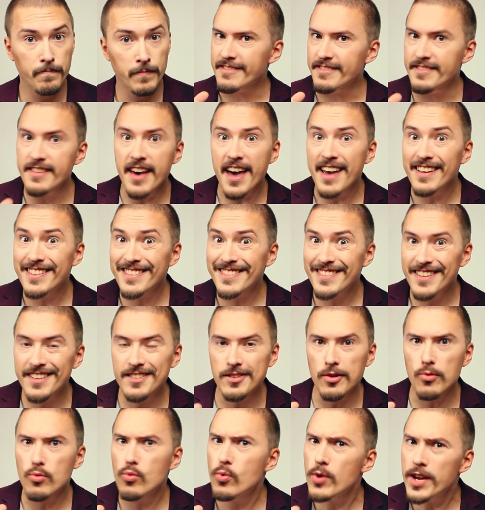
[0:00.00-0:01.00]
This
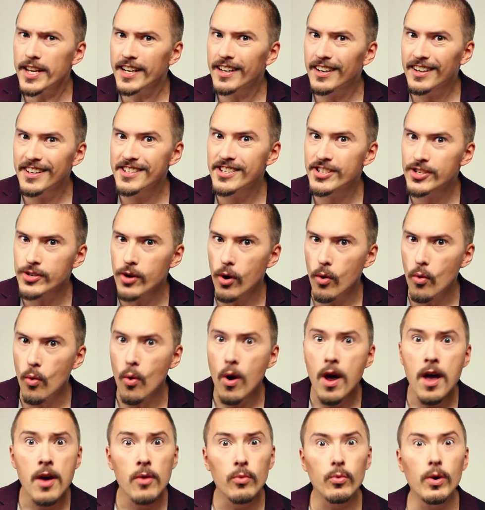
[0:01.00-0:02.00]
is a weekly show
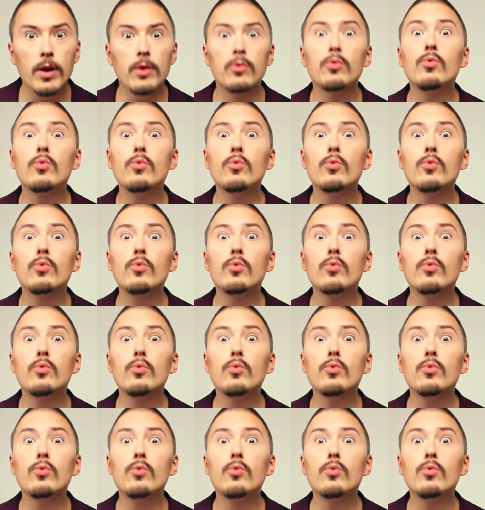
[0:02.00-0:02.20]
where